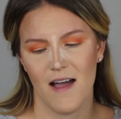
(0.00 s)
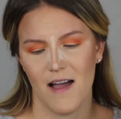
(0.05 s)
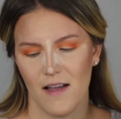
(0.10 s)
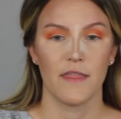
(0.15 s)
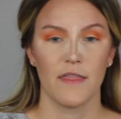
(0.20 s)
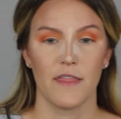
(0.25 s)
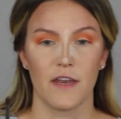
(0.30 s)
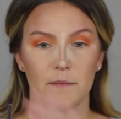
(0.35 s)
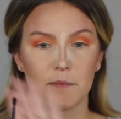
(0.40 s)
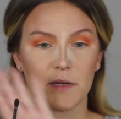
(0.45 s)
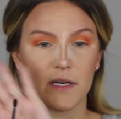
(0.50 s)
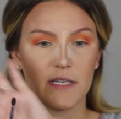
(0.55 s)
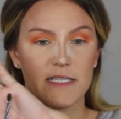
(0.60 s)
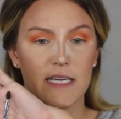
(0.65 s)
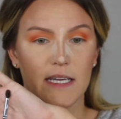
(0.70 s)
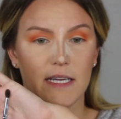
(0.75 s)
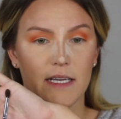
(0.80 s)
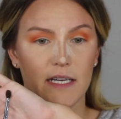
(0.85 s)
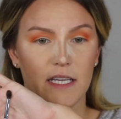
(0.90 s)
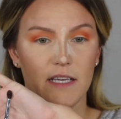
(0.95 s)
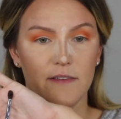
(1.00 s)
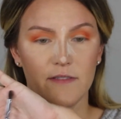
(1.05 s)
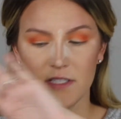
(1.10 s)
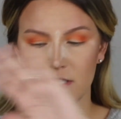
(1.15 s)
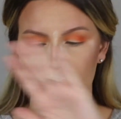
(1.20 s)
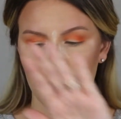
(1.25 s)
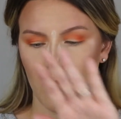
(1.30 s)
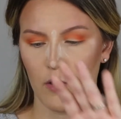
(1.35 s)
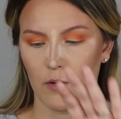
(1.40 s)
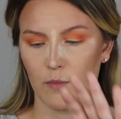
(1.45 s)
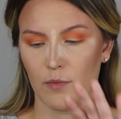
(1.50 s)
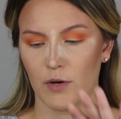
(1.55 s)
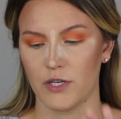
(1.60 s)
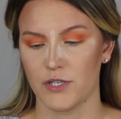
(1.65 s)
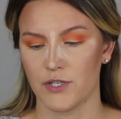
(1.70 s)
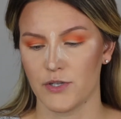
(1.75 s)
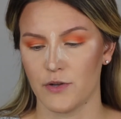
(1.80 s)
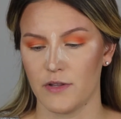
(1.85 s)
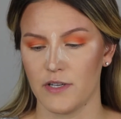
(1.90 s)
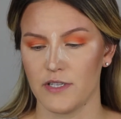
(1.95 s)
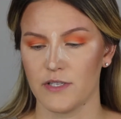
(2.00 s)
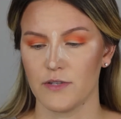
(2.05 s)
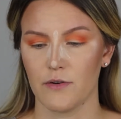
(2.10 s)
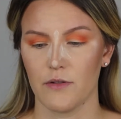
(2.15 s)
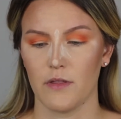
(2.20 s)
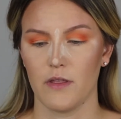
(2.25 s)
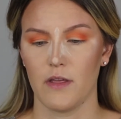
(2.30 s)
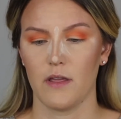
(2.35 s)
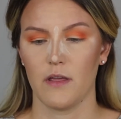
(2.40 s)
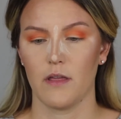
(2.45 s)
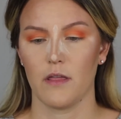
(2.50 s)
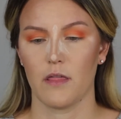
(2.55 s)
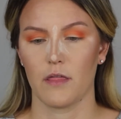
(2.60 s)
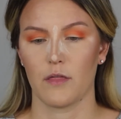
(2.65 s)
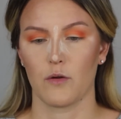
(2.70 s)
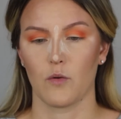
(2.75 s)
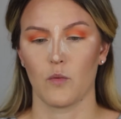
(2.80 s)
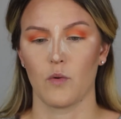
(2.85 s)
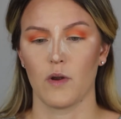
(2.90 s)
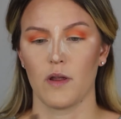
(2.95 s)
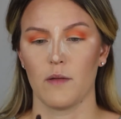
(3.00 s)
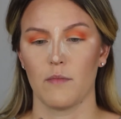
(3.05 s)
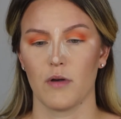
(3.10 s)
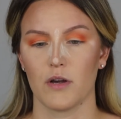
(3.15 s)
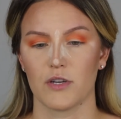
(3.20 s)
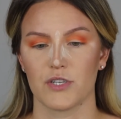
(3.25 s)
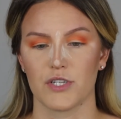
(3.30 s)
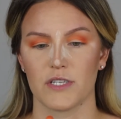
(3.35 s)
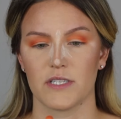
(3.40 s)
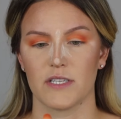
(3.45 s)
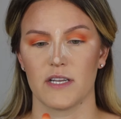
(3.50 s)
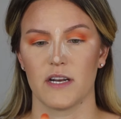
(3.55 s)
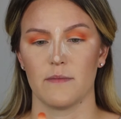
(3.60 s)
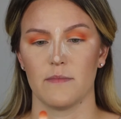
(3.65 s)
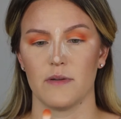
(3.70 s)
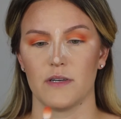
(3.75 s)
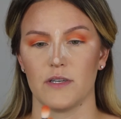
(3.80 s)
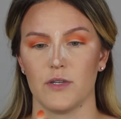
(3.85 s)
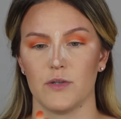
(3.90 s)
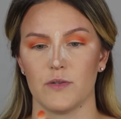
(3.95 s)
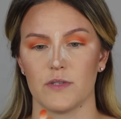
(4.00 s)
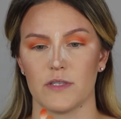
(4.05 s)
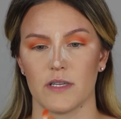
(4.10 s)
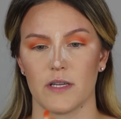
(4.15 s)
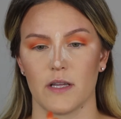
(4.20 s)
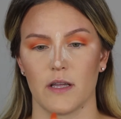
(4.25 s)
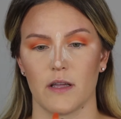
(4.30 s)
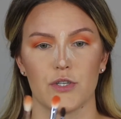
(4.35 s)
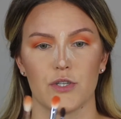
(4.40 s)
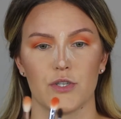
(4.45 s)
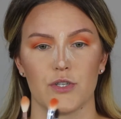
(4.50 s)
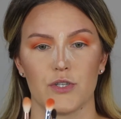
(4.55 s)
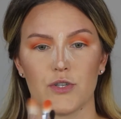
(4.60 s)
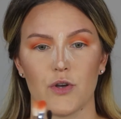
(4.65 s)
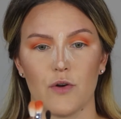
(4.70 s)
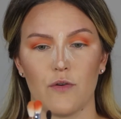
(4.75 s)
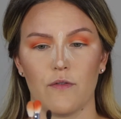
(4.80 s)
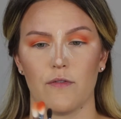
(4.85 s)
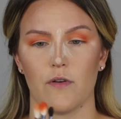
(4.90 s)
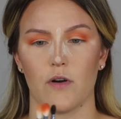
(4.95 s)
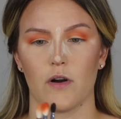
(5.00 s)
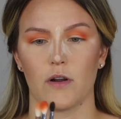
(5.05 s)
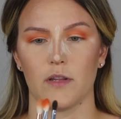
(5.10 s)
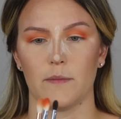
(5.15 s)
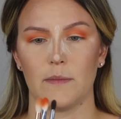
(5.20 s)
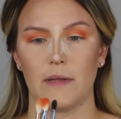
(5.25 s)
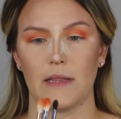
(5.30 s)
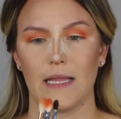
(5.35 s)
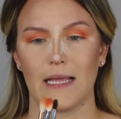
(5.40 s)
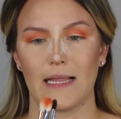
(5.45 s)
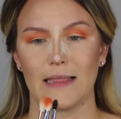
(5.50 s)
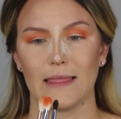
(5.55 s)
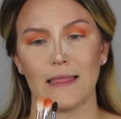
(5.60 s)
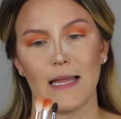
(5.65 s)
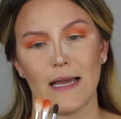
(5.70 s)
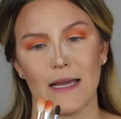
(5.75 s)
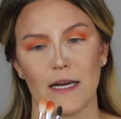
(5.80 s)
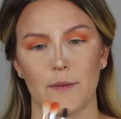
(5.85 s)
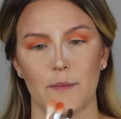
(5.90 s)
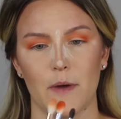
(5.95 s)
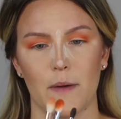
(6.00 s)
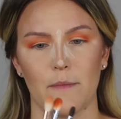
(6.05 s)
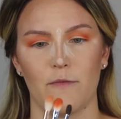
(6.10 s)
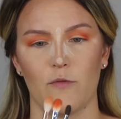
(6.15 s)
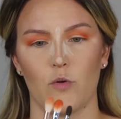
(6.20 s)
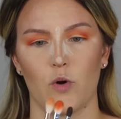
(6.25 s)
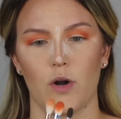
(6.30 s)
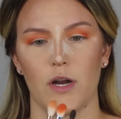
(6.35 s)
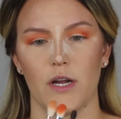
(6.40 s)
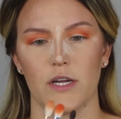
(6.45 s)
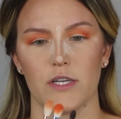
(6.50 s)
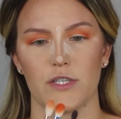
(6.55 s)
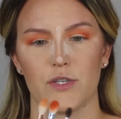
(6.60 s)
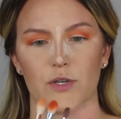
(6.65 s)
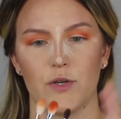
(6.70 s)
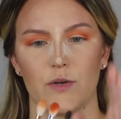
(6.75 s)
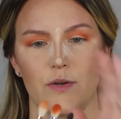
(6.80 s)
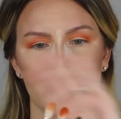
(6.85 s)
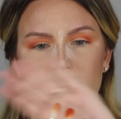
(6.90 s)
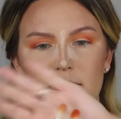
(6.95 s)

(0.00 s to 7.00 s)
Then I'm gonna take an even smaller brush. So these are the 3 brushes that I've been using so far. Let me like line them up for you so you can